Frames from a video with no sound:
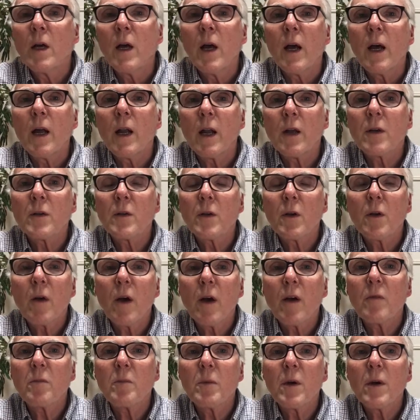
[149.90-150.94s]
actually
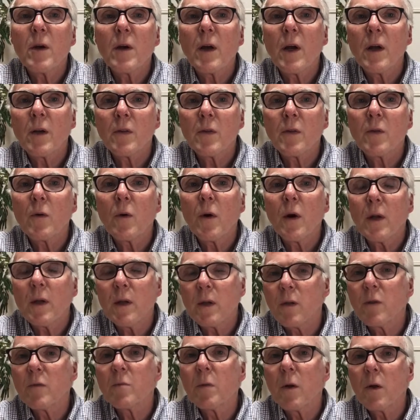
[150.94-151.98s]
craft beer has quite
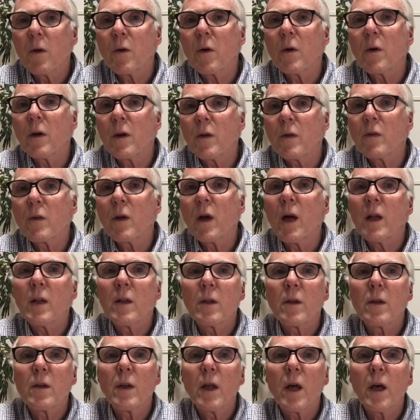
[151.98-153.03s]
exploded in
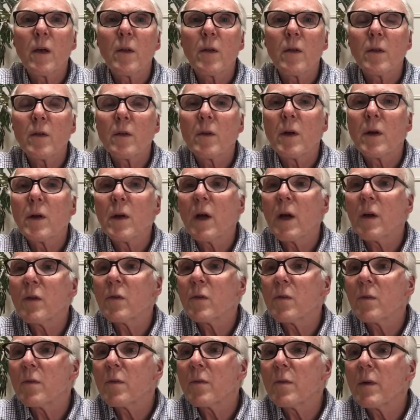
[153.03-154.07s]
Scotland now. As
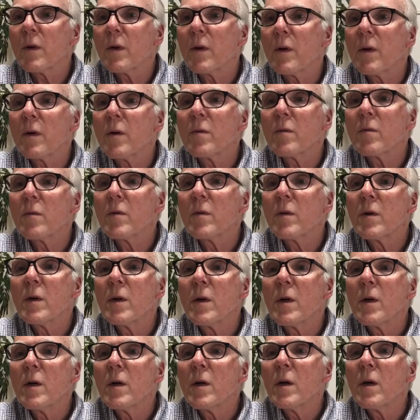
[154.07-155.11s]
of
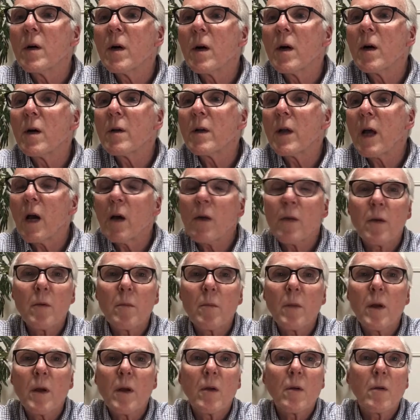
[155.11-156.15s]
now there
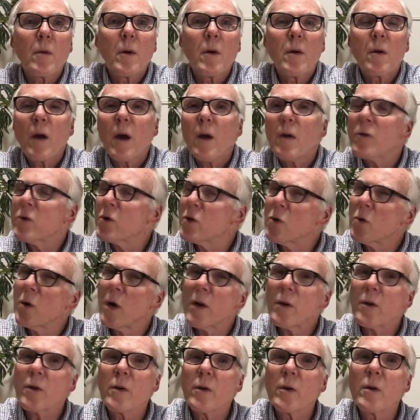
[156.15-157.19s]
may be around
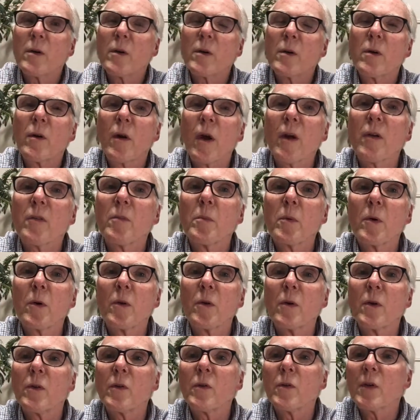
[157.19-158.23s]
200 craft
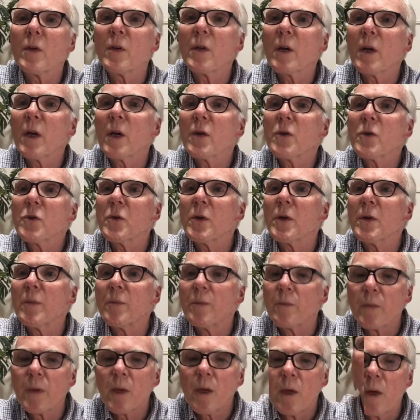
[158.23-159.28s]
breweries in the country.
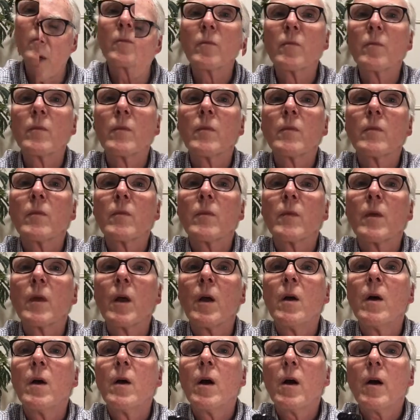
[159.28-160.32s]

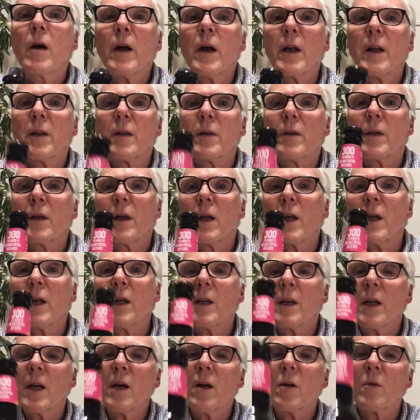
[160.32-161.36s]
All right, and
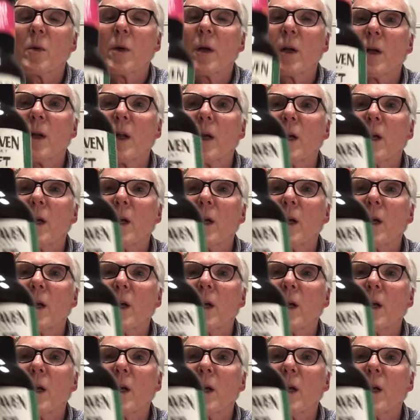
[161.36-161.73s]
now we're going to take